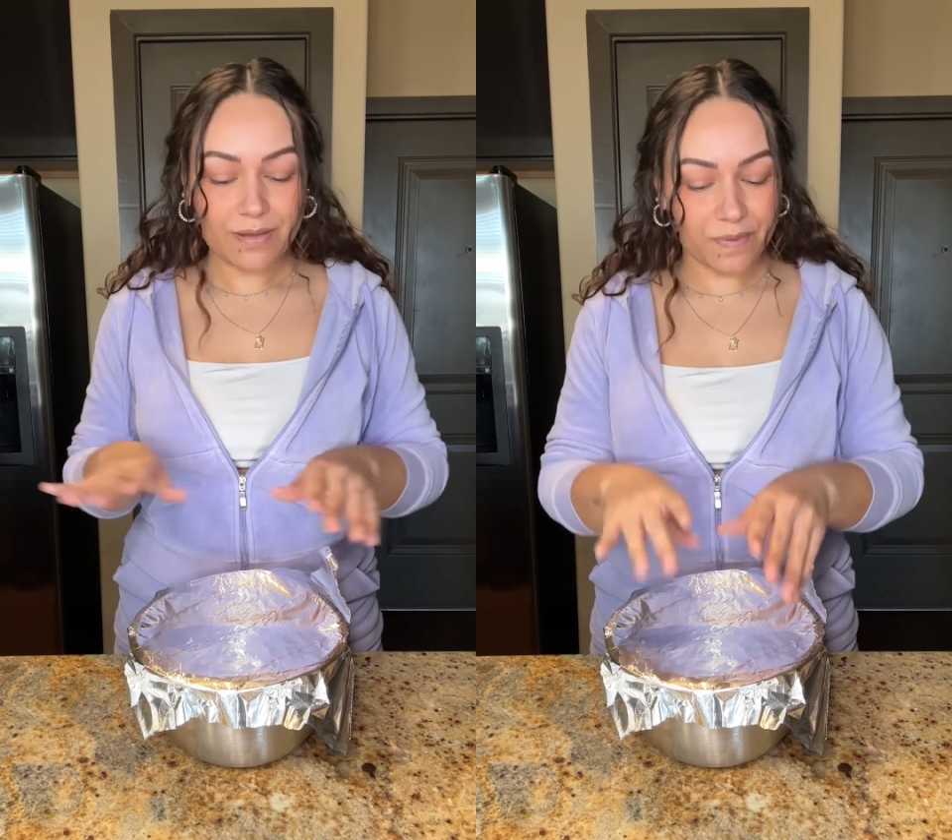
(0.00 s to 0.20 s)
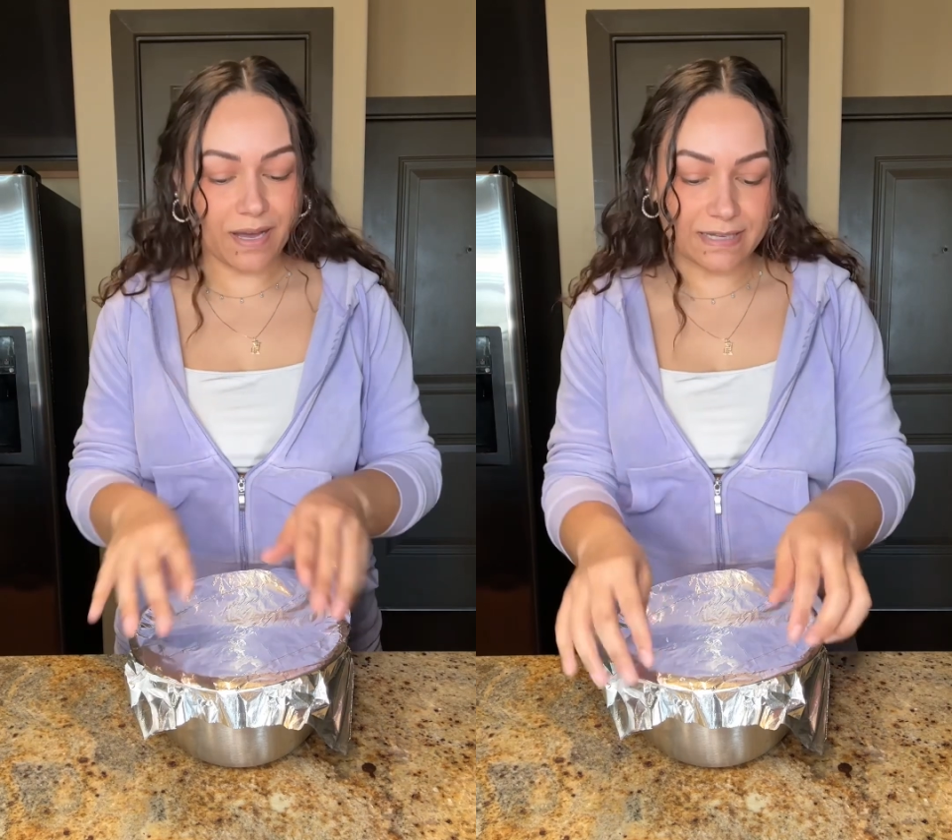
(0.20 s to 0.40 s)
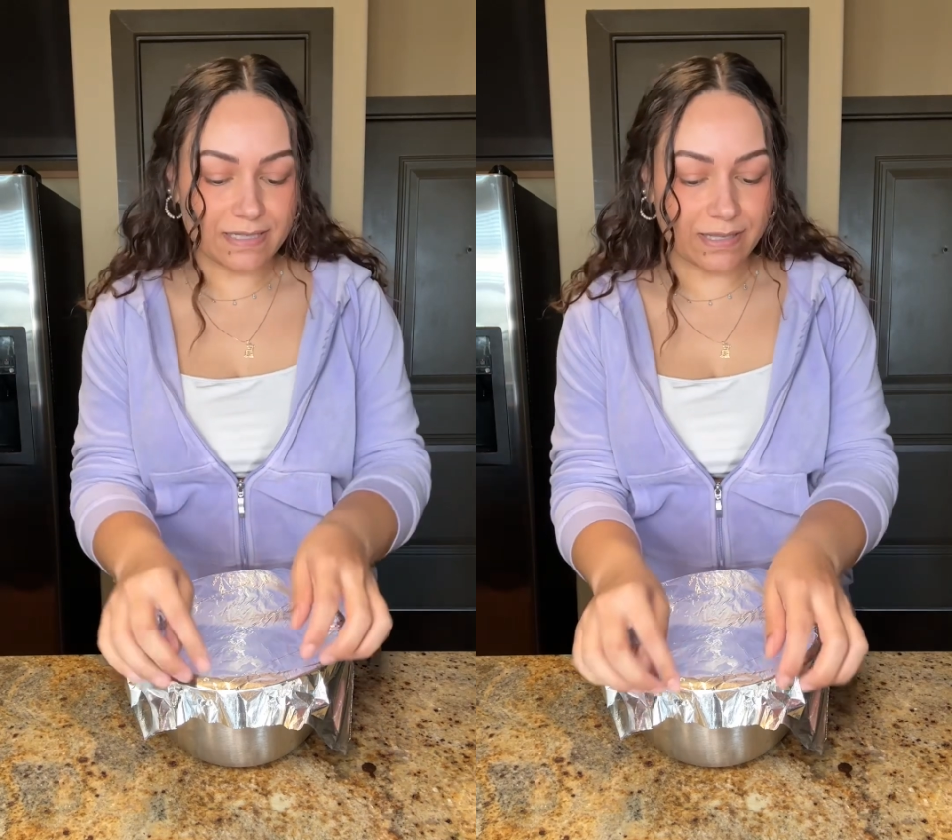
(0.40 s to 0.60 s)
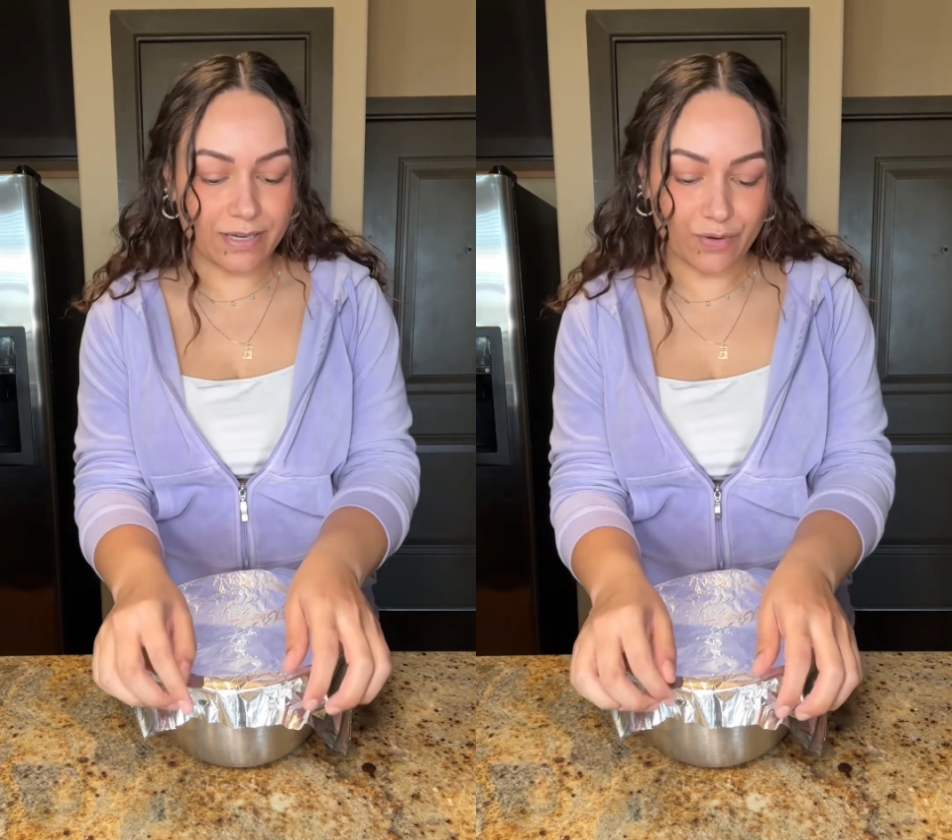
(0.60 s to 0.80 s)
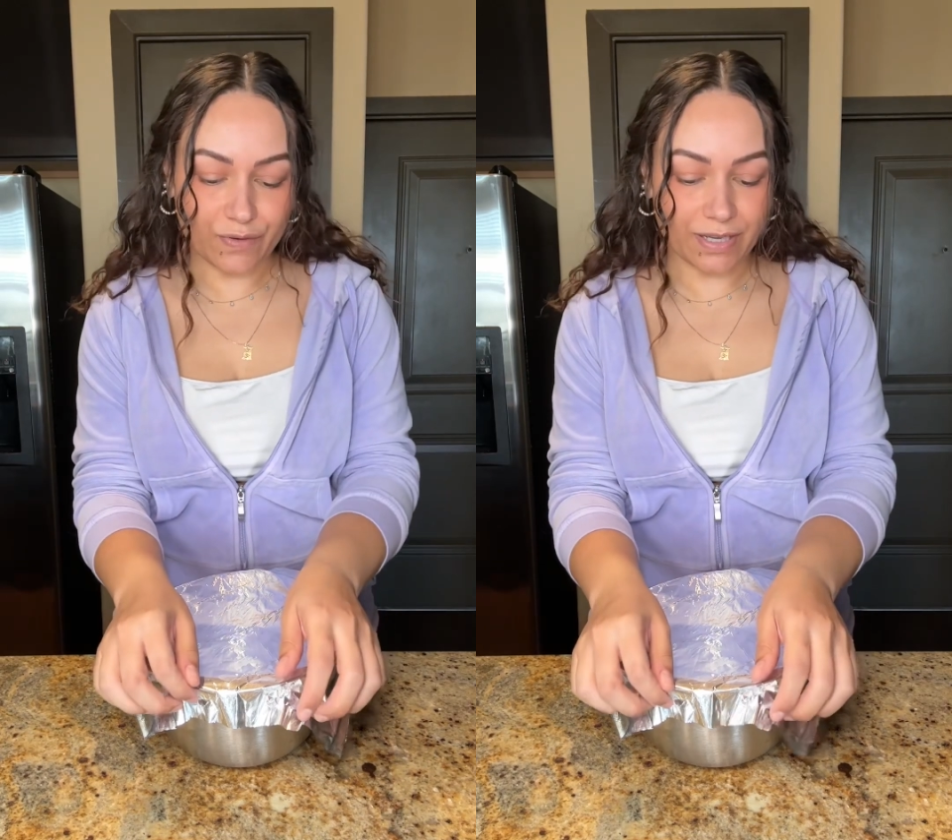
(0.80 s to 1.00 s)
but ideally
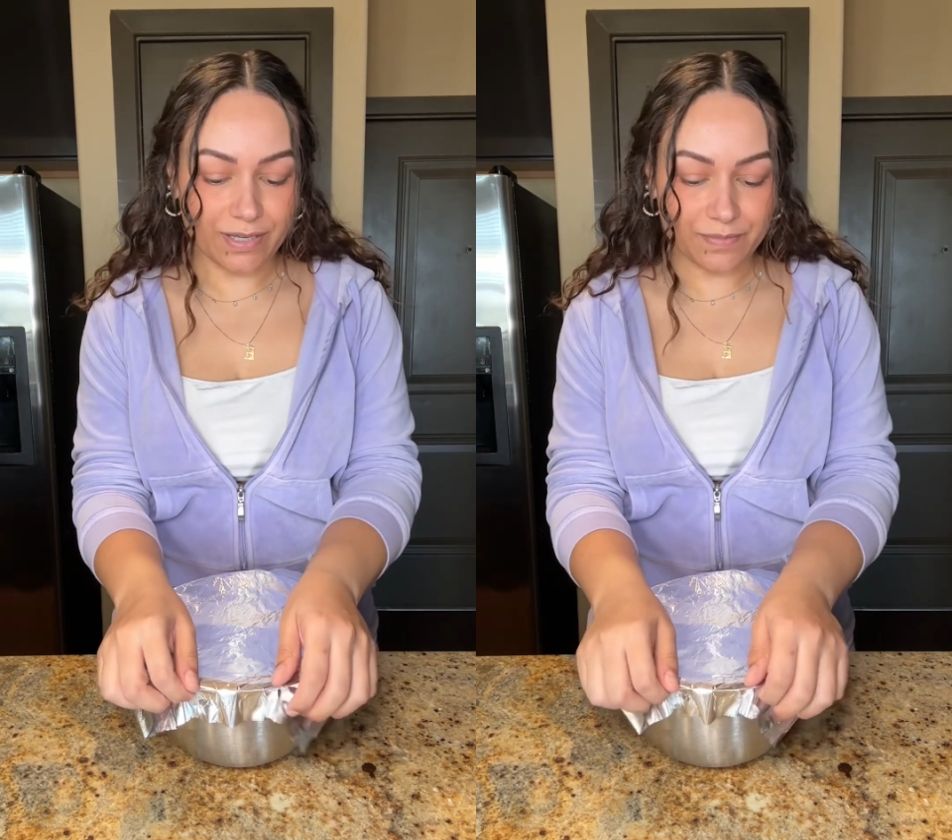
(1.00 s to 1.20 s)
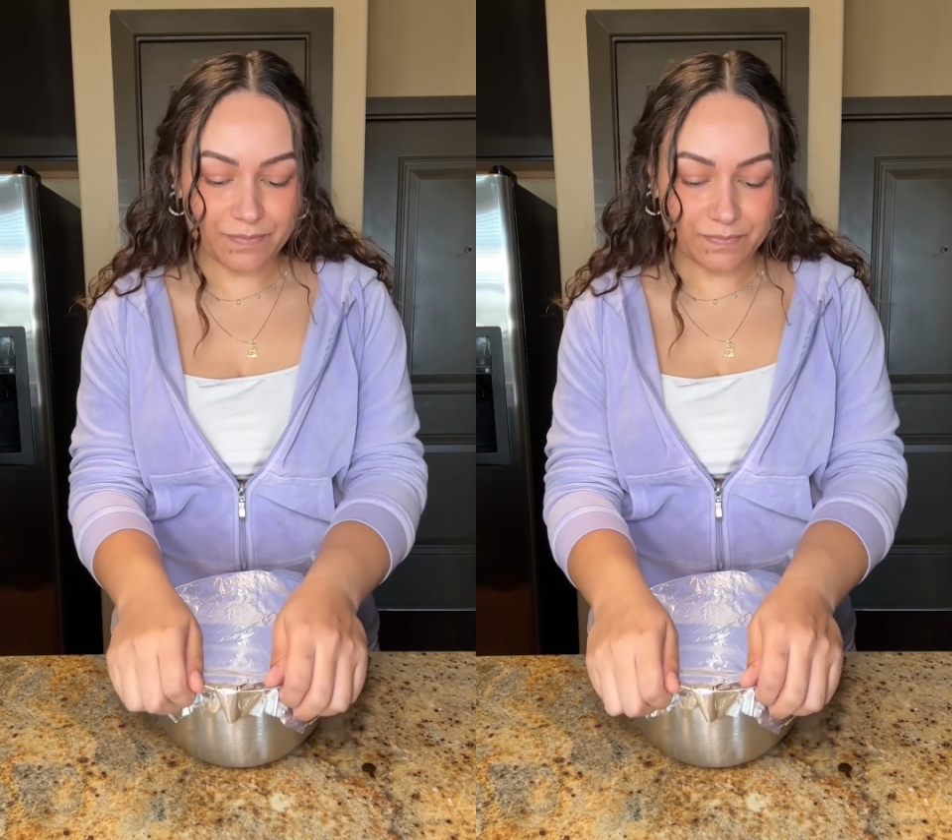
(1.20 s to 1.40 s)
overnight.